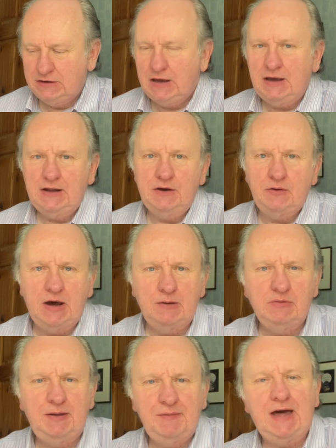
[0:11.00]
Hello, I'm
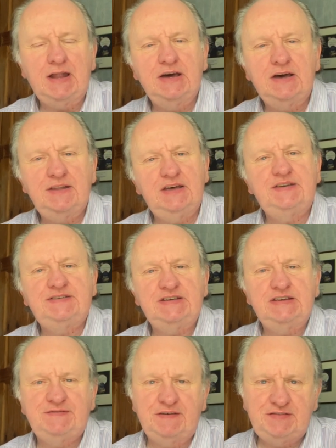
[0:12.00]
William Gallagher. This
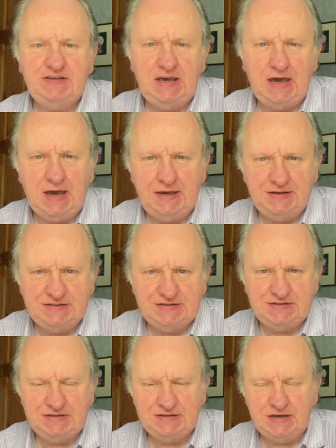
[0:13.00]
is
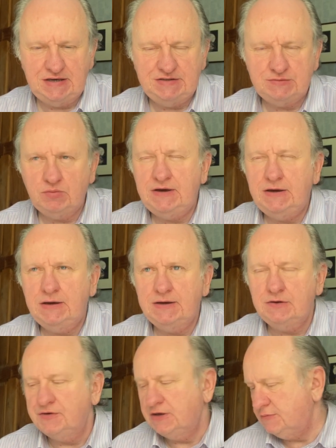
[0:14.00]
58 keys. Wait, hang
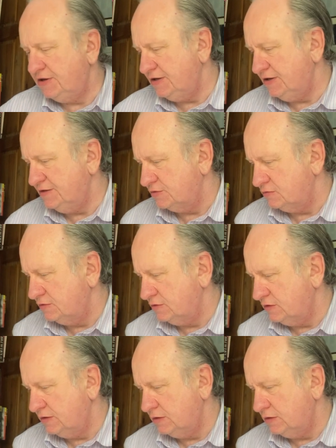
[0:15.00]
on. How many keys are on it?